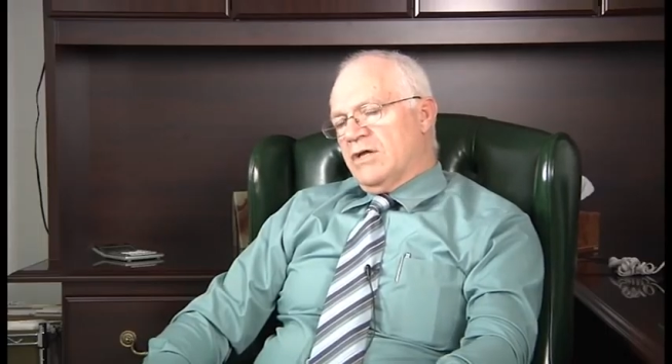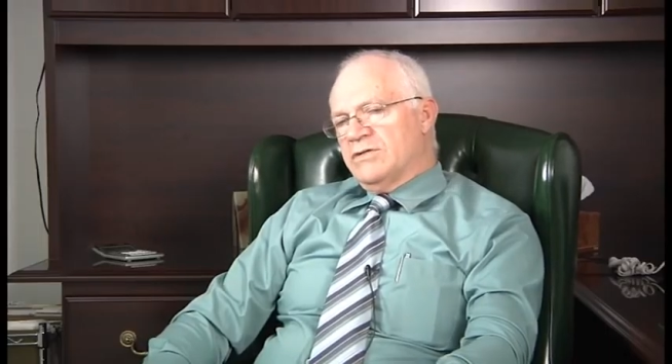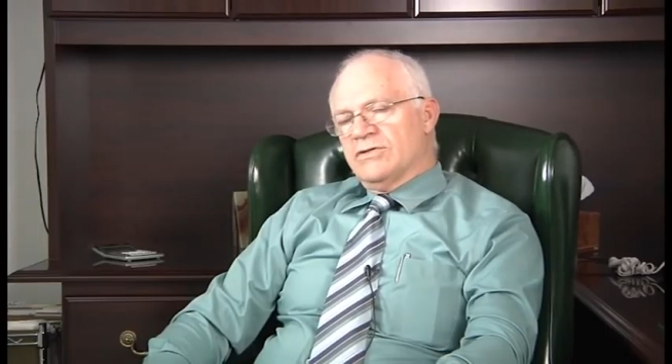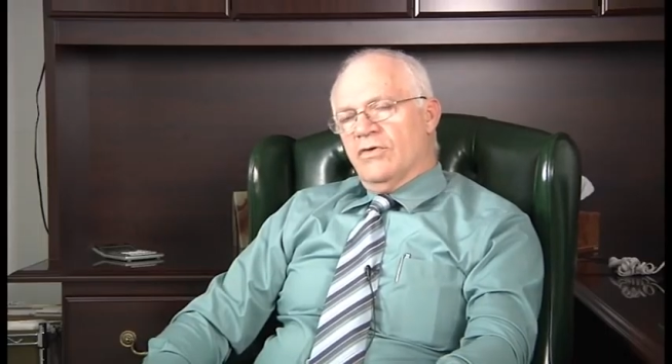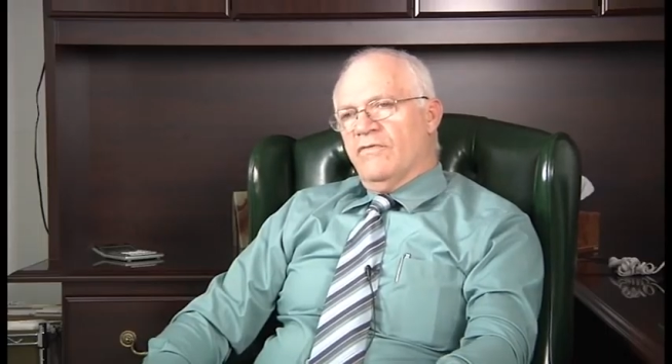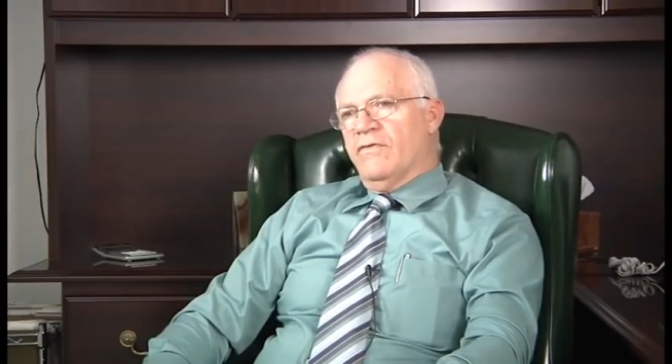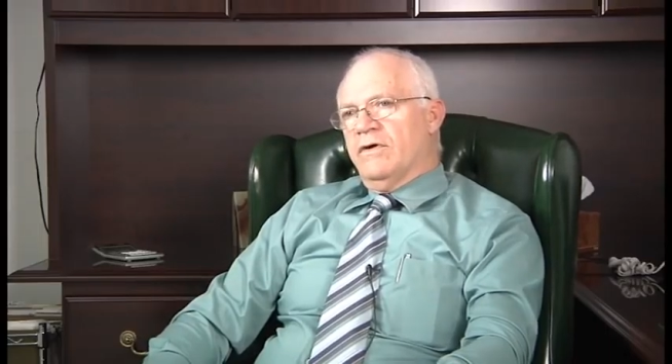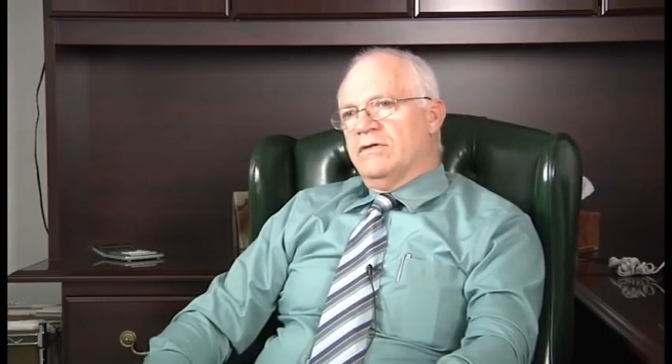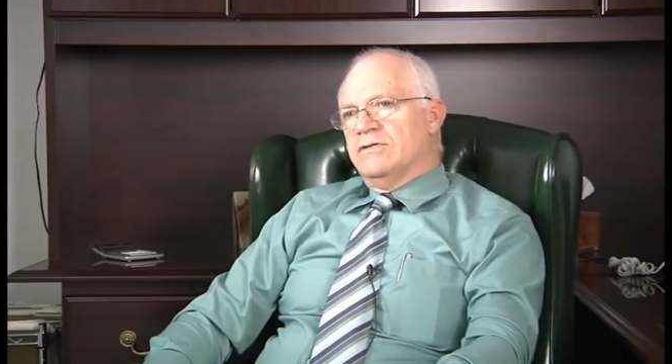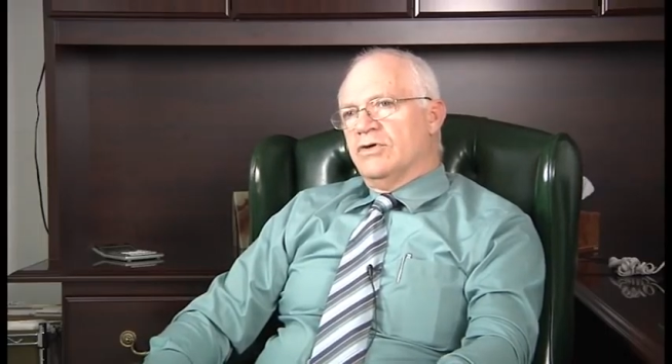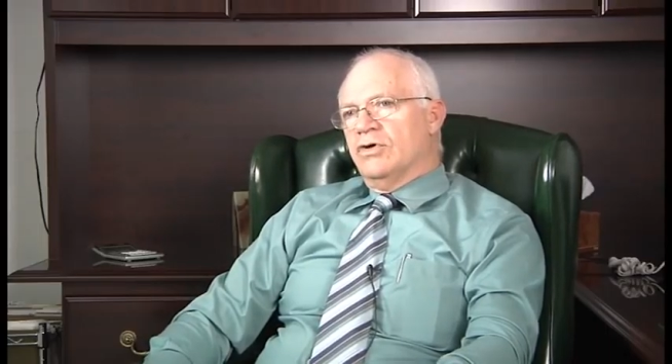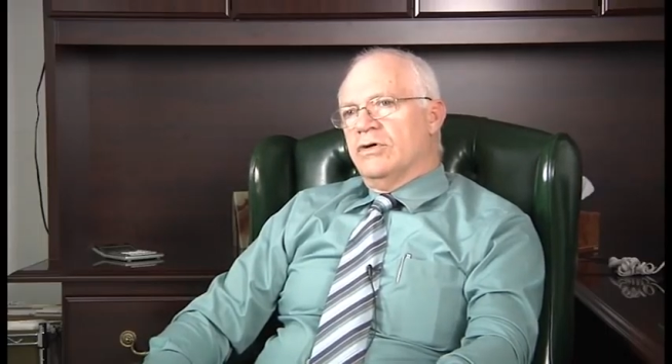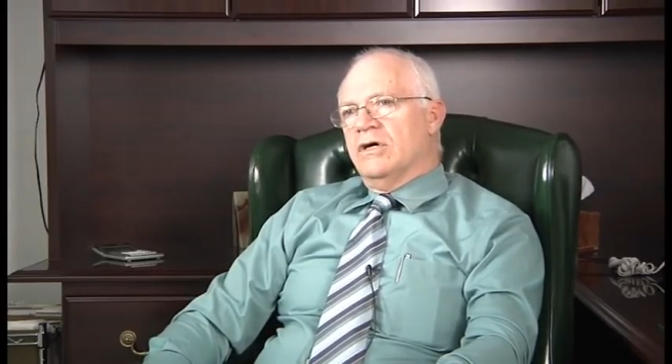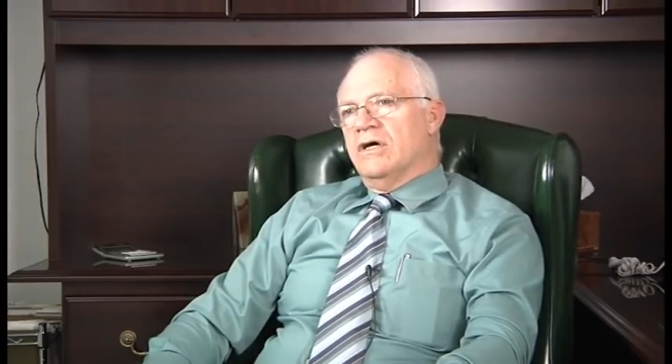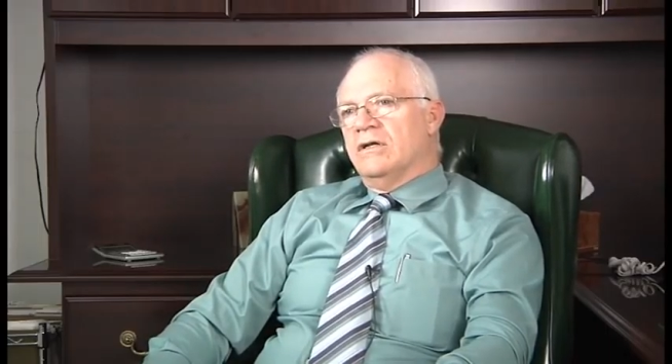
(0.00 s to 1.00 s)
So far,
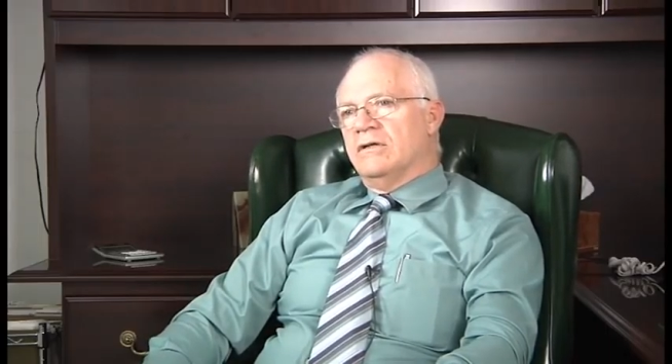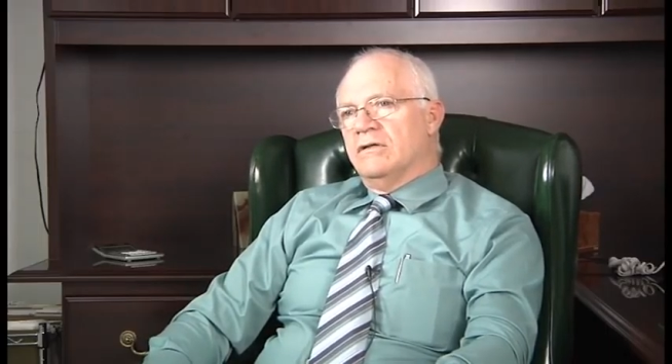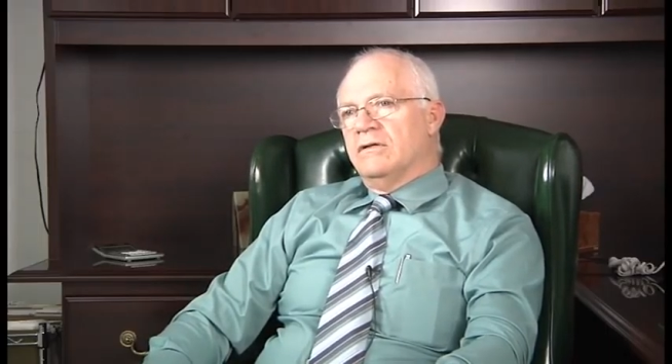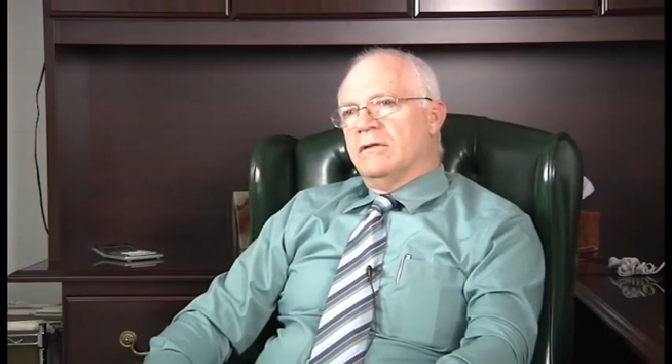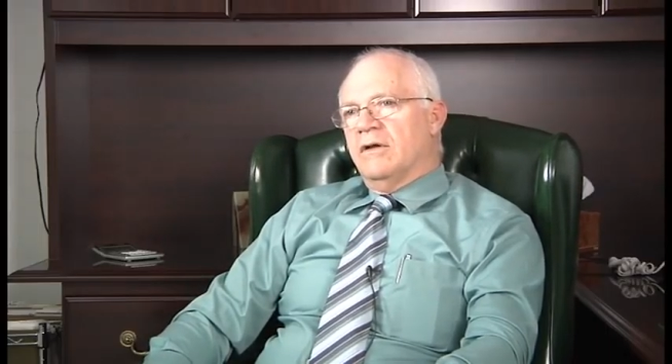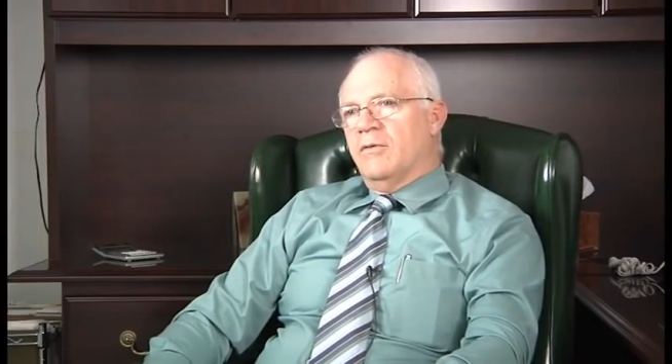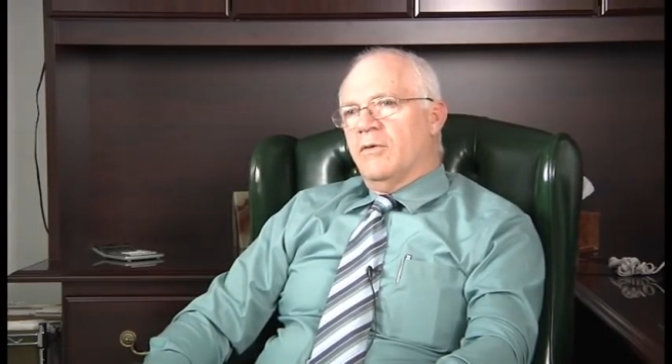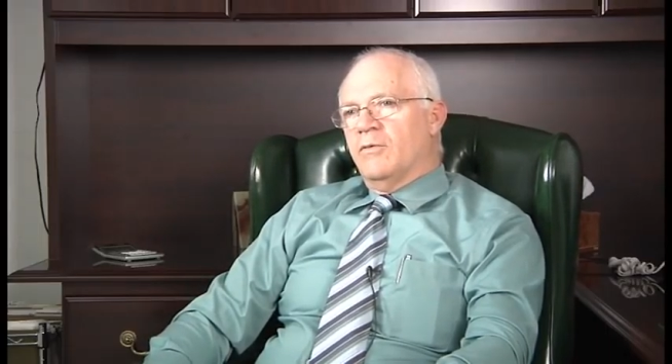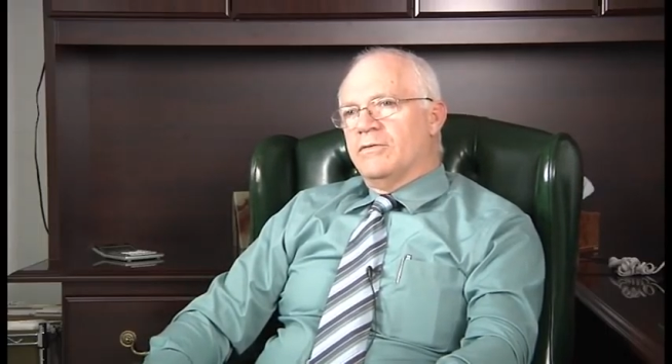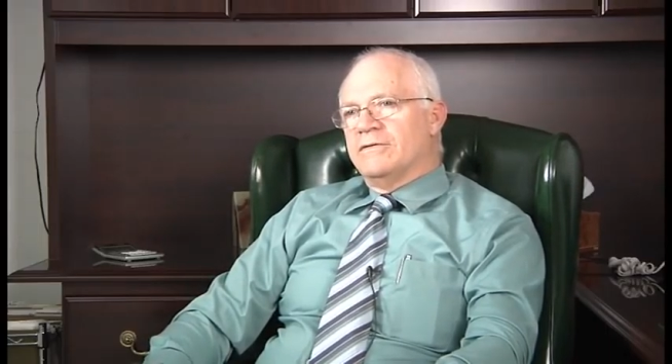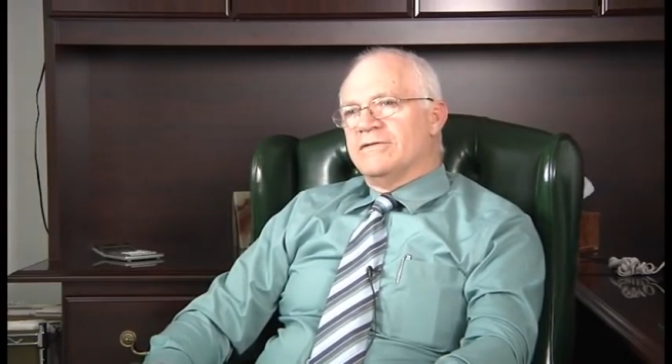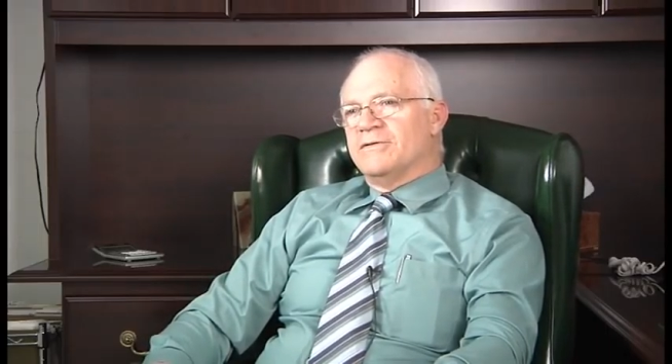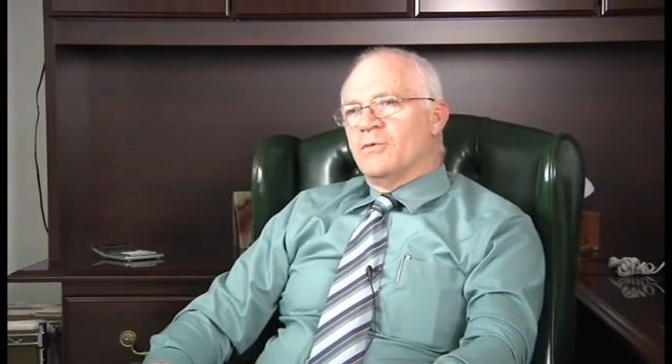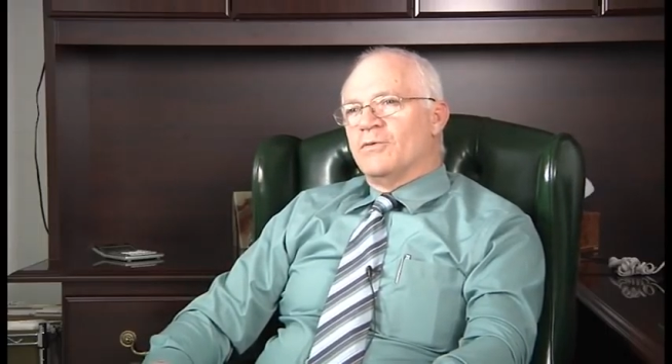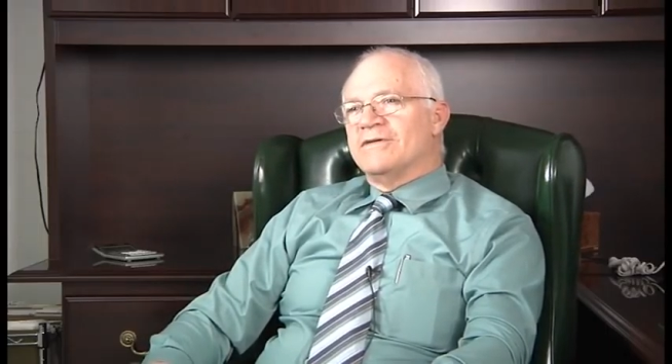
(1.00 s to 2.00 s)
so good. I mean,
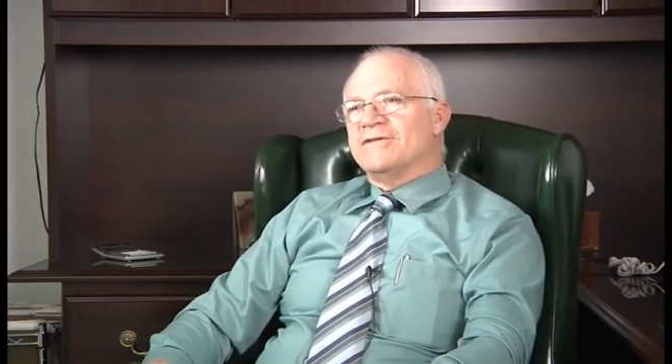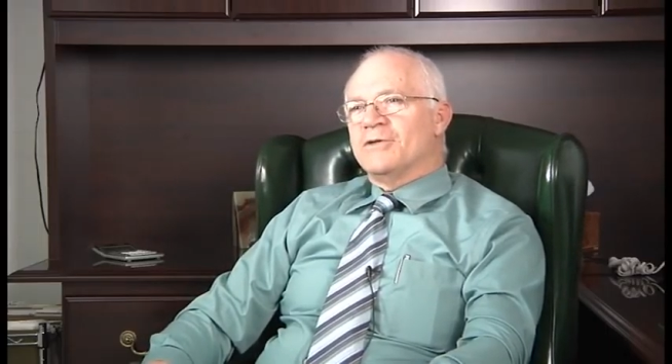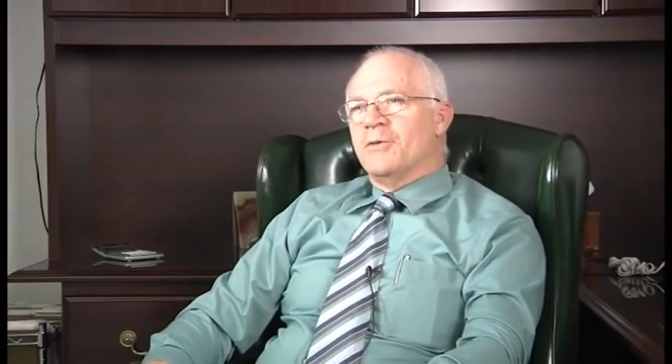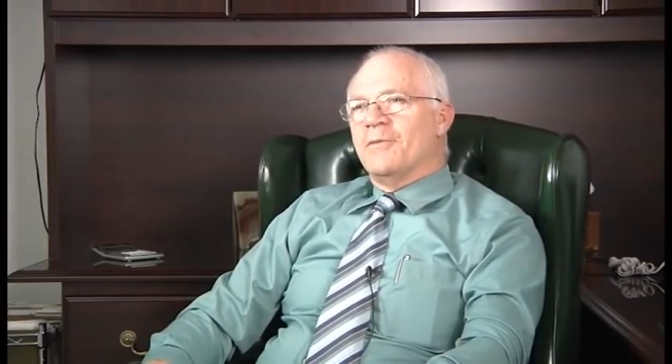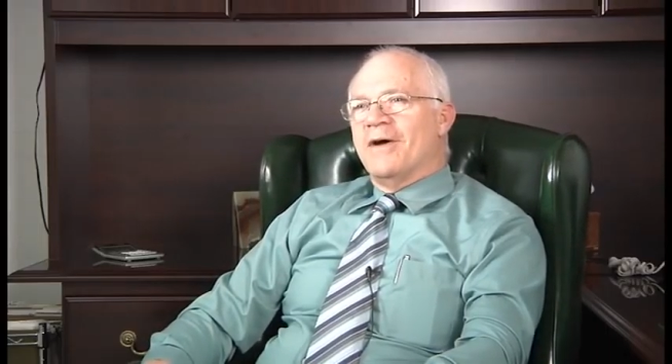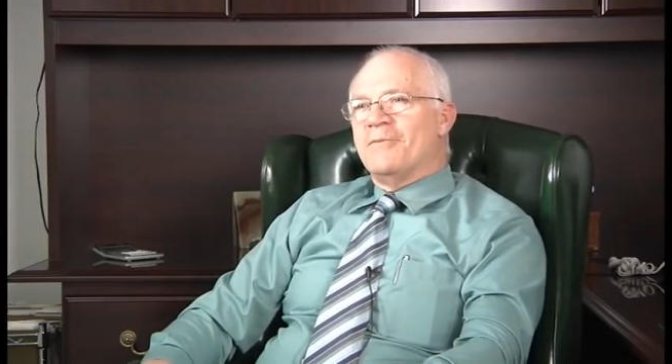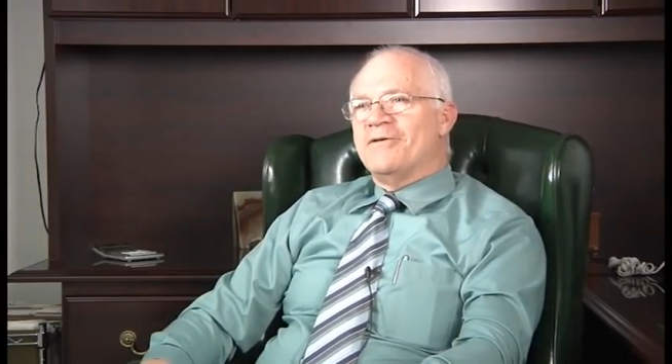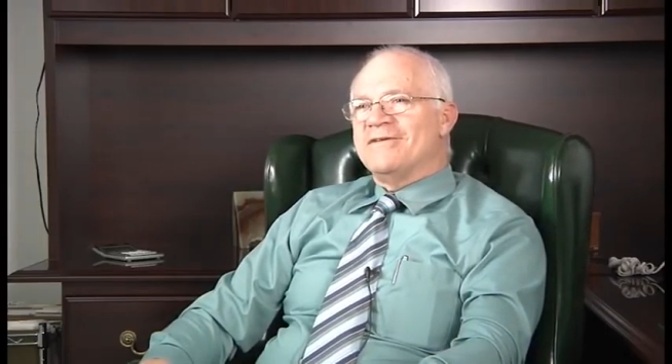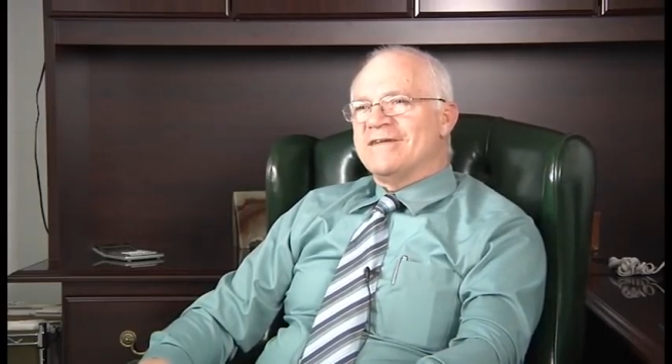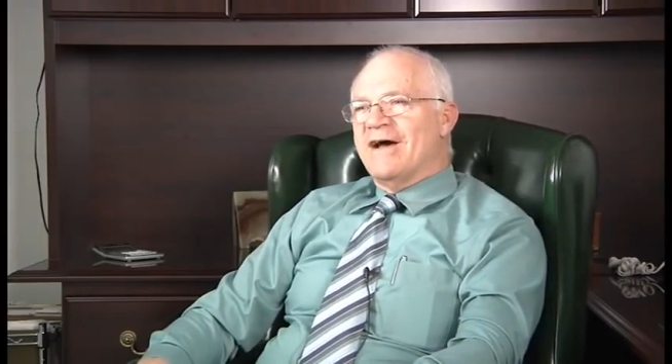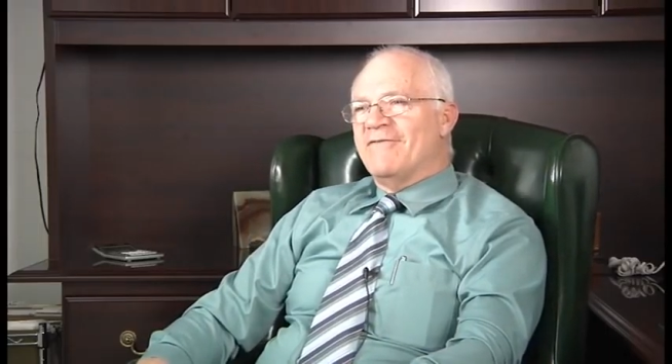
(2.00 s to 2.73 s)
we're still members.